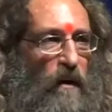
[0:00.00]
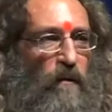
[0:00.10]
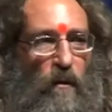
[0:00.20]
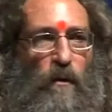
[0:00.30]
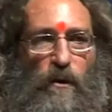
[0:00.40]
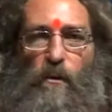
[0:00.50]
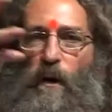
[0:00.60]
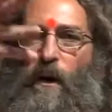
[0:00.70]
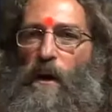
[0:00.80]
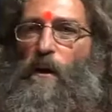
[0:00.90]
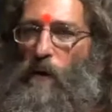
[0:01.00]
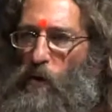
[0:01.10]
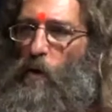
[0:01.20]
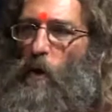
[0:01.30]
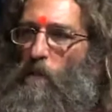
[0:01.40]
of course, we here in
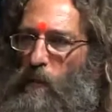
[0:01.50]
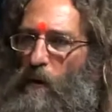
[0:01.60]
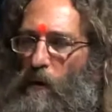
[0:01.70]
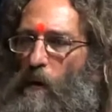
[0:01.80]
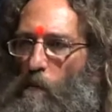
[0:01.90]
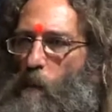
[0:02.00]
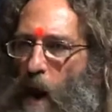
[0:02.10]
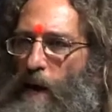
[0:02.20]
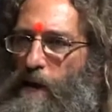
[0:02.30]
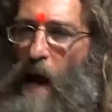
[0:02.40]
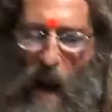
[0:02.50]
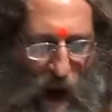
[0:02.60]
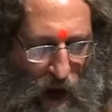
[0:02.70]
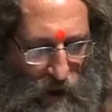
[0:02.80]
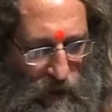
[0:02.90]
Europe
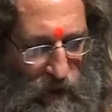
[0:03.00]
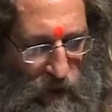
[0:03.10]
maintained.